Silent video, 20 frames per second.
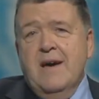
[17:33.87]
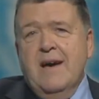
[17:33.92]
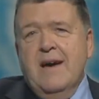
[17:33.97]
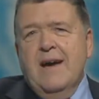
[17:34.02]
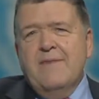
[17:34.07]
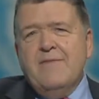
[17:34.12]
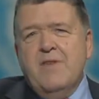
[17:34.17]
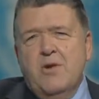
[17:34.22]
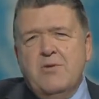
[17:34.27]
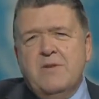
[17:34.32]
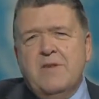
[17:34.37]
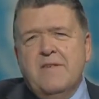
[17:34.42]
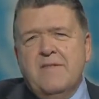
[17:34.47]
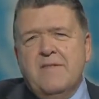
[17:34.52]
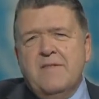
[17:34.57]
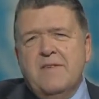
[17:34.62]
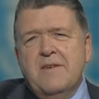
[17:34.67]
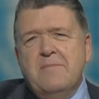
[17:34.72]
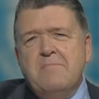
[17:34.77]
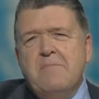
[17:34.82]
I've
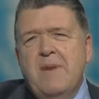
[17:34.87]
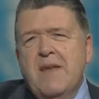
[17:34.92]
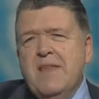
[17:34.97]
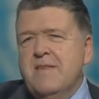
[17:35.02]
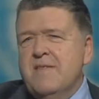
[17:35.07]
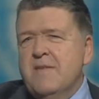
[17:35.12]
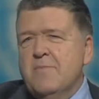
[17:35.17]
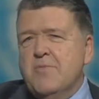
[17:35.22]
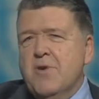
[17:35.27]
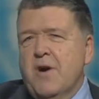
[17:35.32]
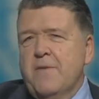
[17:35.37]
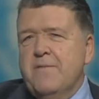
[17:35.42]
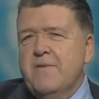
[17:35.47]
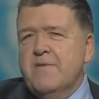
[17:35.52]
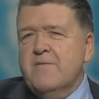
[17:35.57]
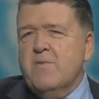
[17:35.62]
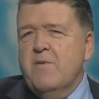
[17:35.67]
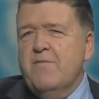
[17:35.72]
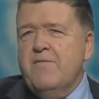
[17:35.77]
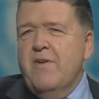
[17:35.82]
noticed that many of the
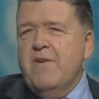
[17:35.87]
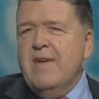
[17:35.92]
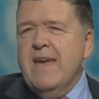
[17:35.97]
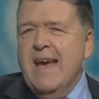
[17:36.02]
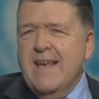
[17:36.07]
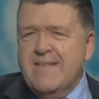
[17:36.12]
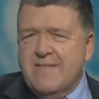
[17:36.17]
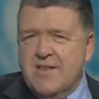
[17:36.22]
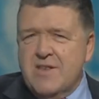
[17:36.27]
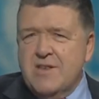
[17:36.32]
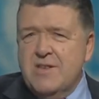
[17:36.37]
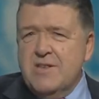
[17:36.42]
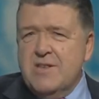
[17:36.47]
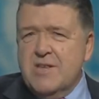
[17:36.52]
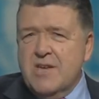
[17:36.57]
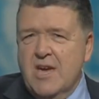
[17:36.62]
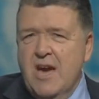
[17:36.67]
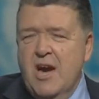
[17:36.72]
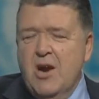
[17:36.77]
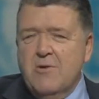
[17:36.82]
prophets were very hesitant to
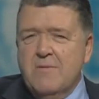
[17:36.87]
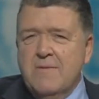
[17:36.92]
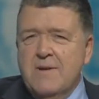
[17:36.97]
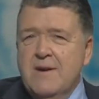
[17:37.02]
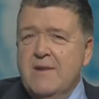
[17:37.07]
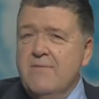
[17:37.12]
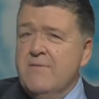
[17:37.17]
go.